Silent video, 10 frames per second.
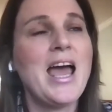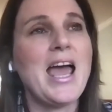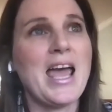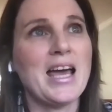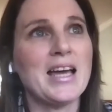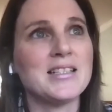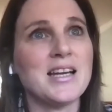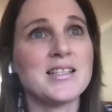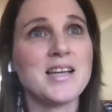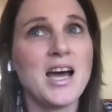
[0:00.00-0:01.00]
And
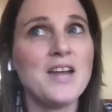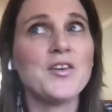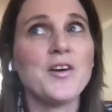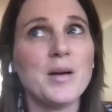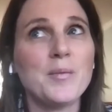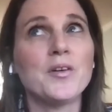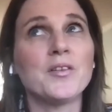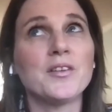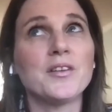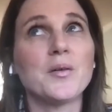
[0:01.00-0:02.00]
it's kind of incredible.